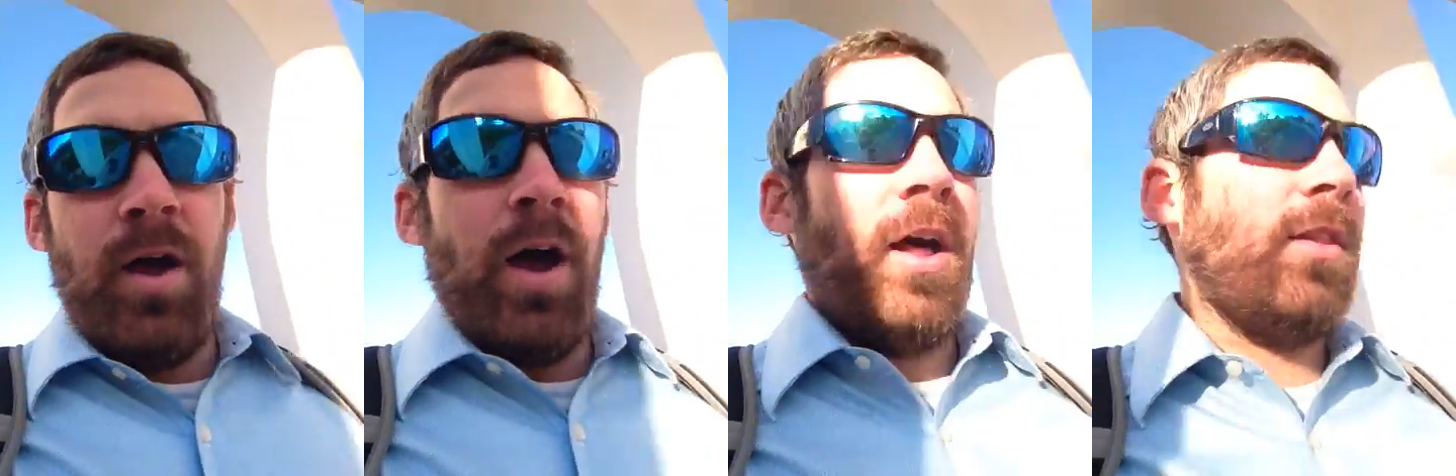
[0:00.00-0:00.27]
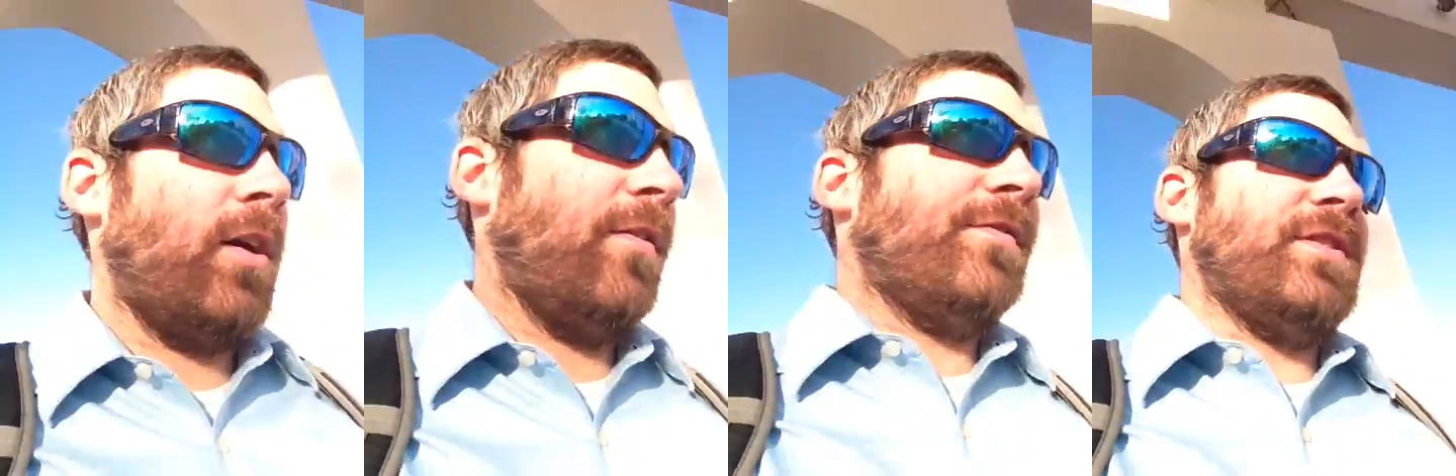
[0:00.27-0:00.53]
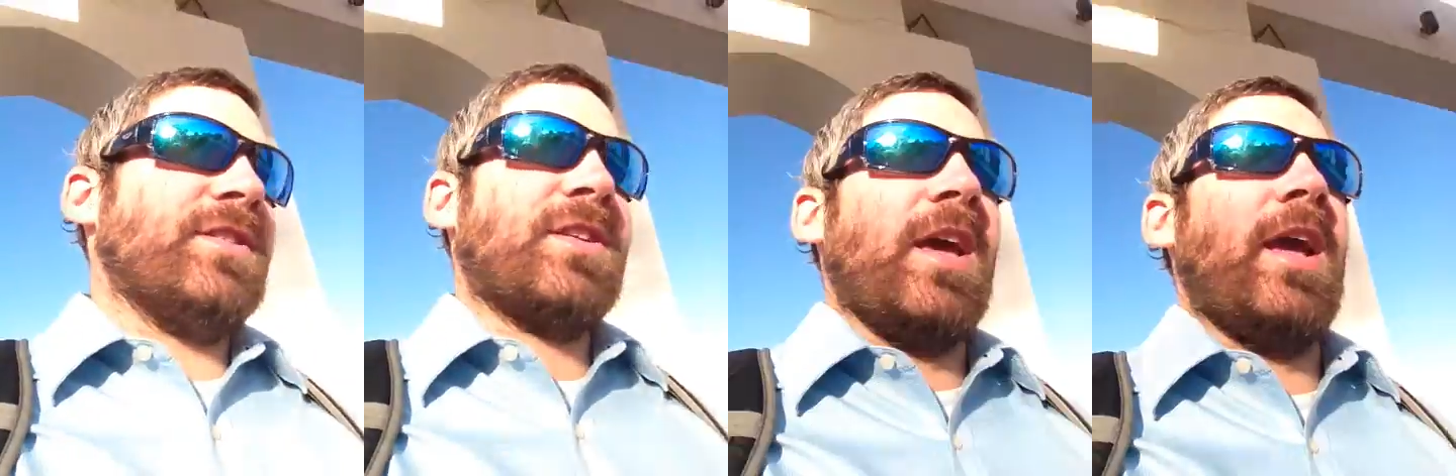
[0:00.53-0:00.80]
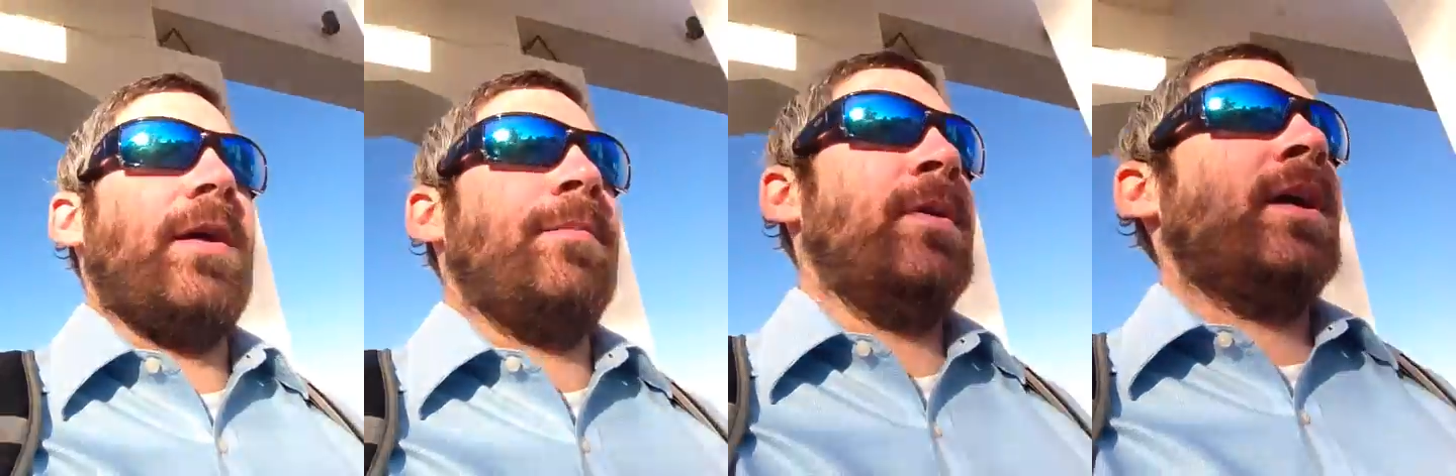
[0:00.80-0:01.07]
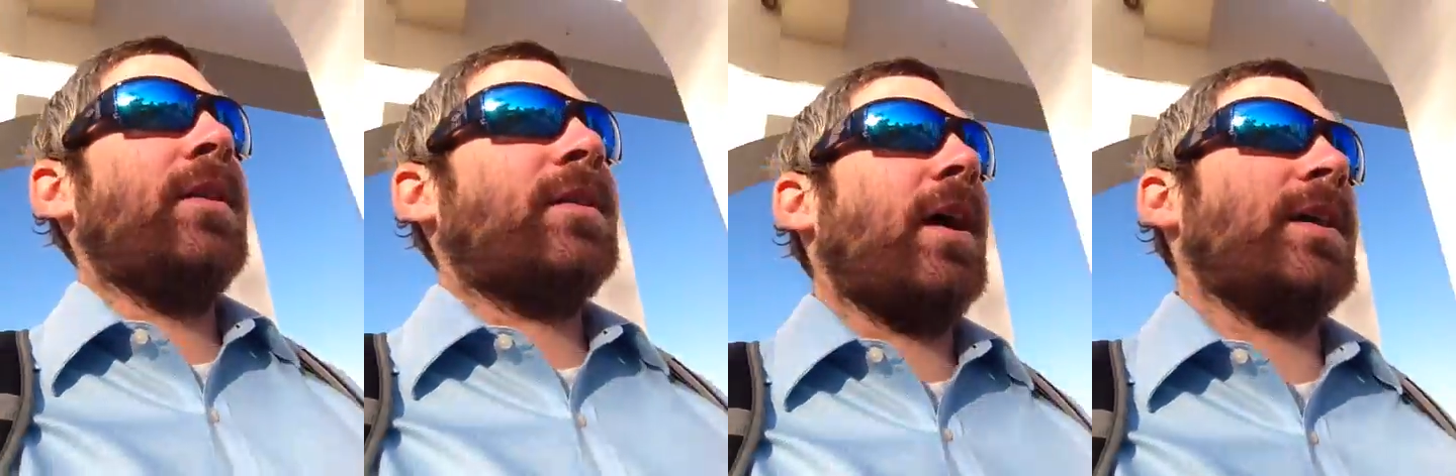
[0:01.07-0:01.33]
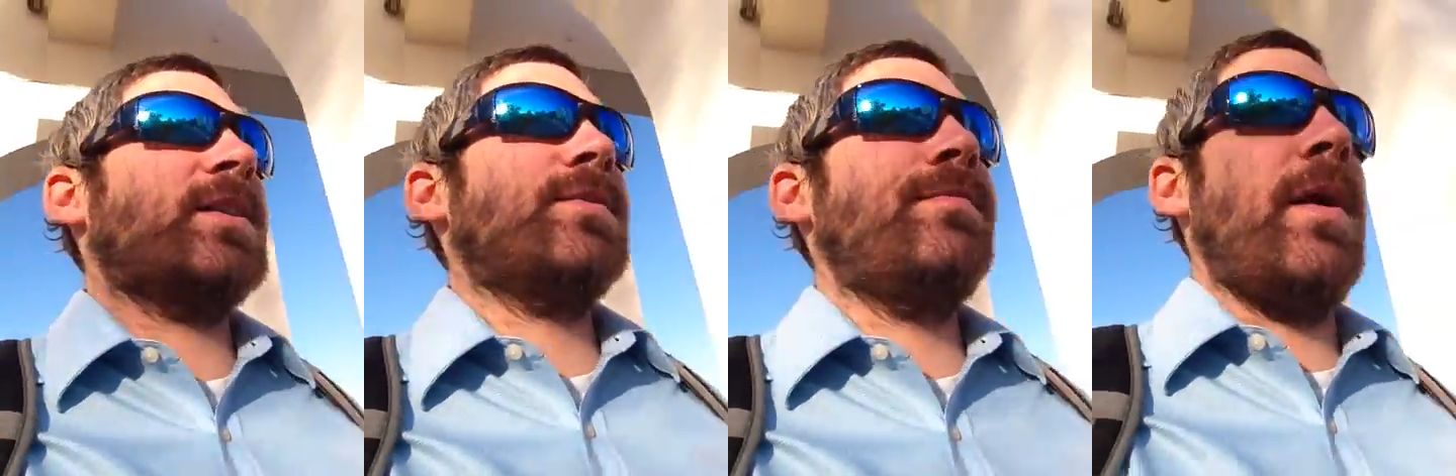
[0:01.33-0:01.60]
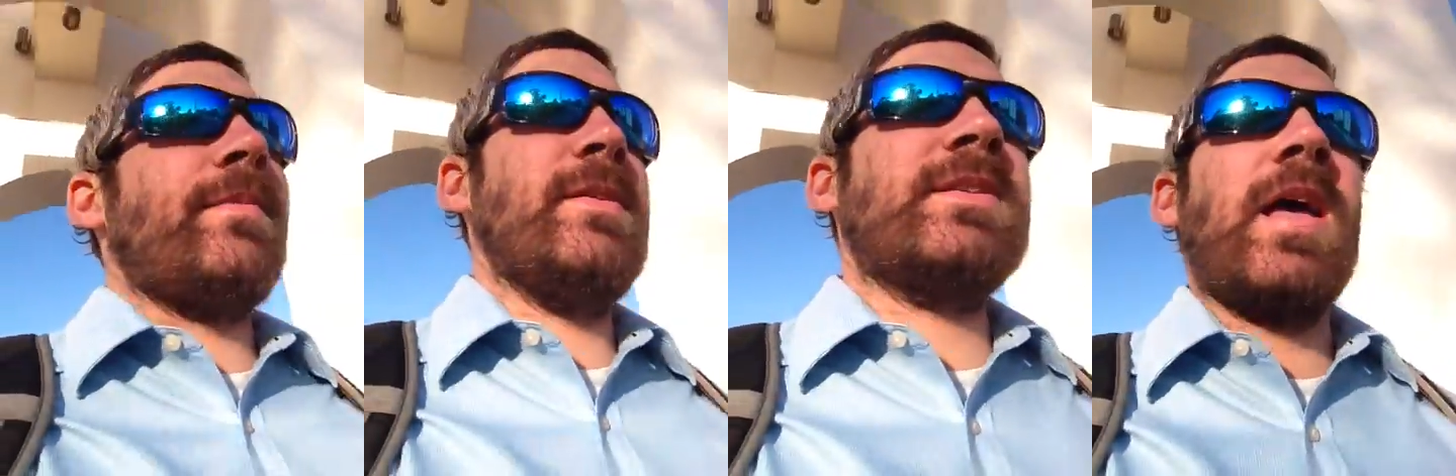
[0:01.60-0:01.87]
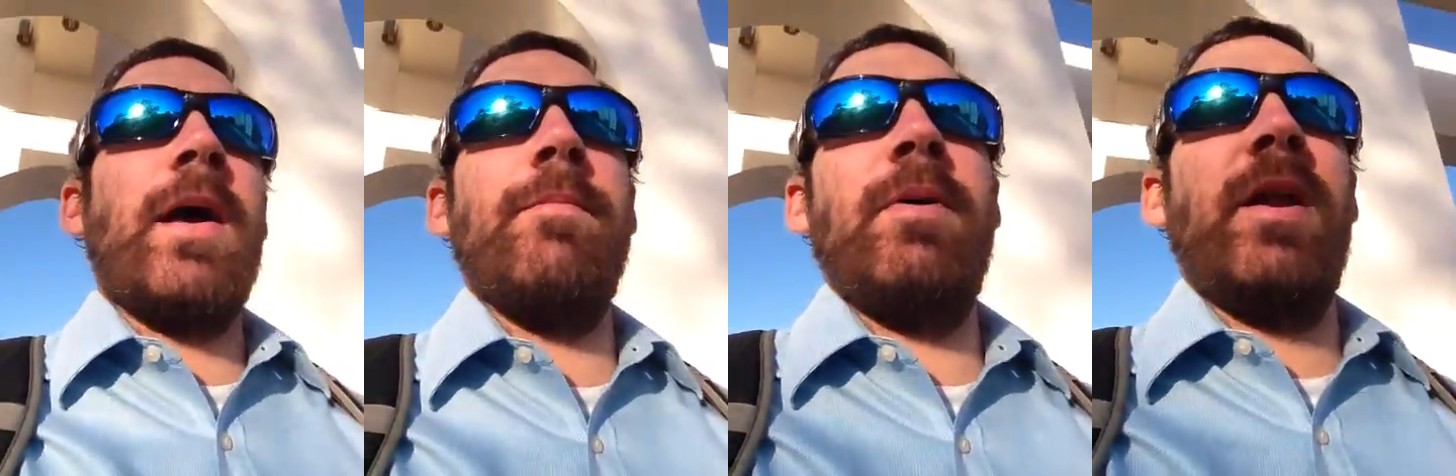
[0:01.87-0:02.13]
I love this game. It takes maybe
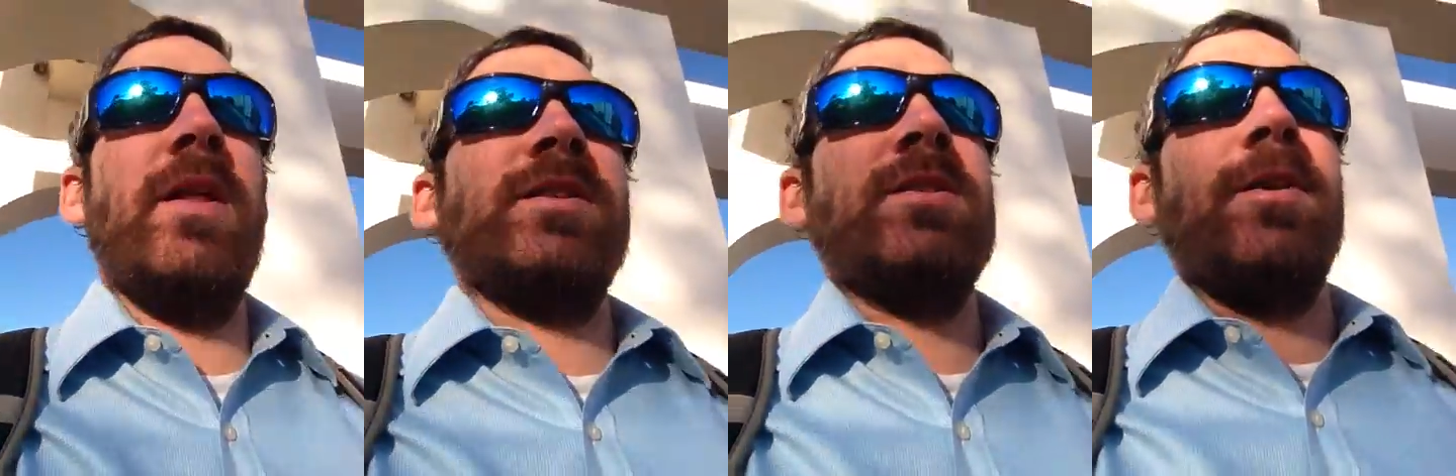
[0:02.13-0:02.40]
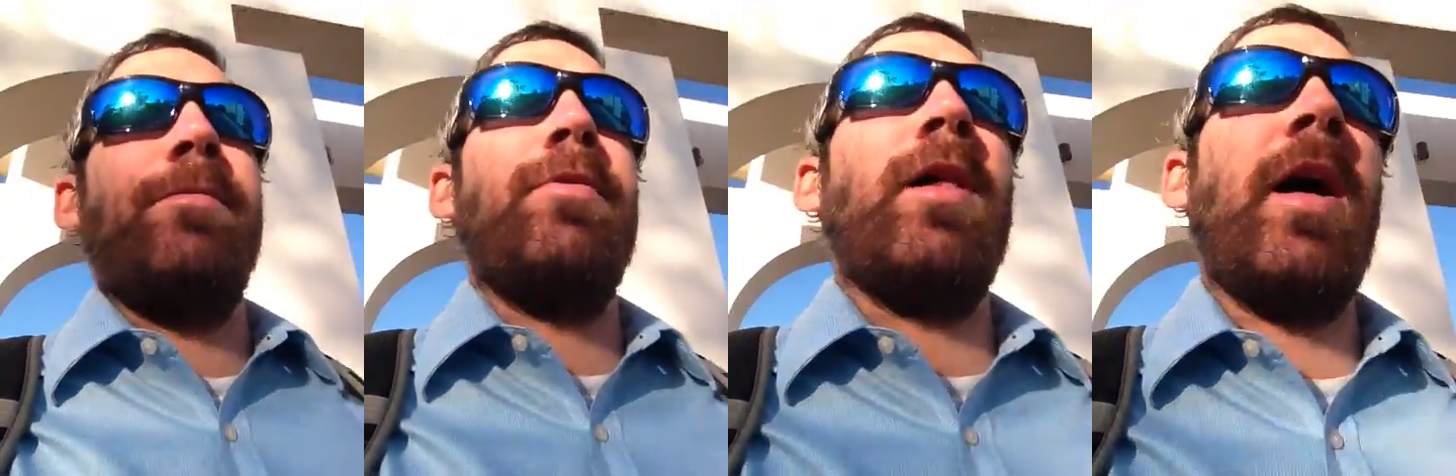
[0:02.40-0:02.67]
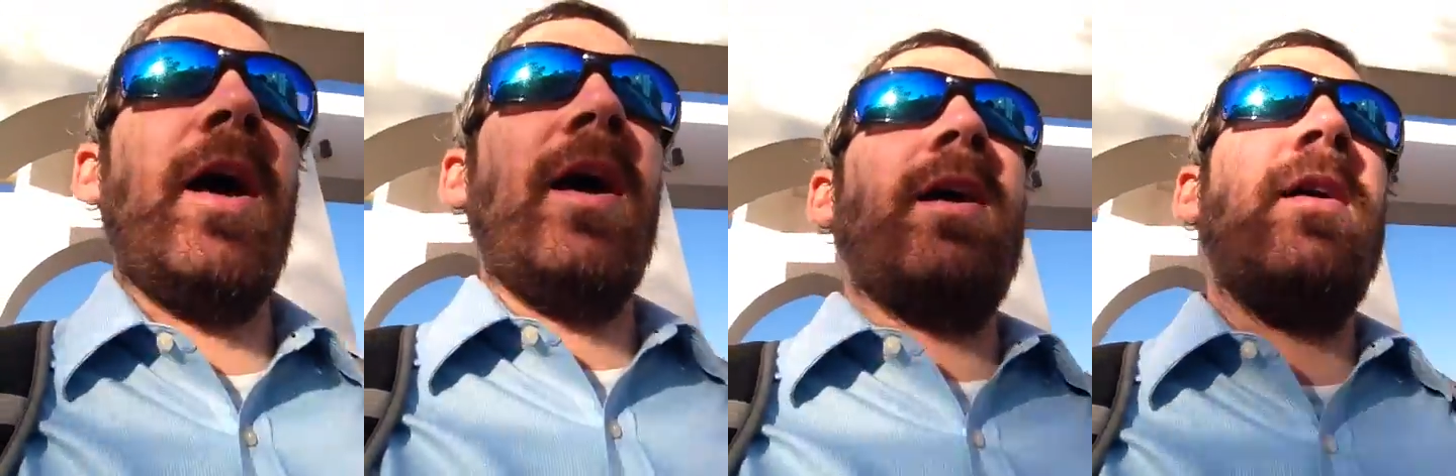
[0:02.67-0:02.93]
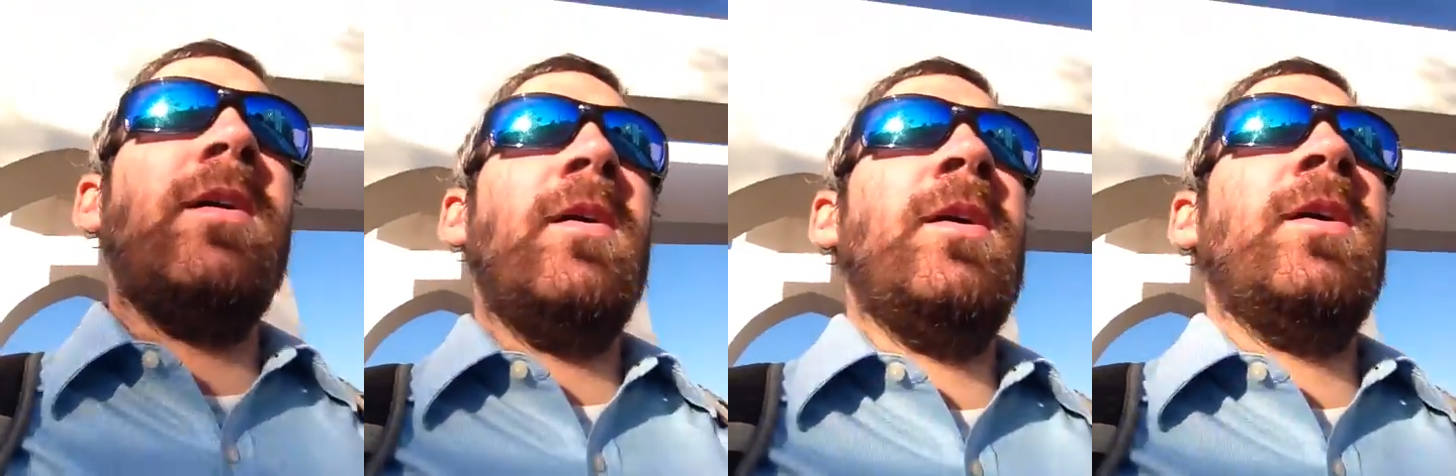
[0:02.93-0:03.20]
10 minutes to play,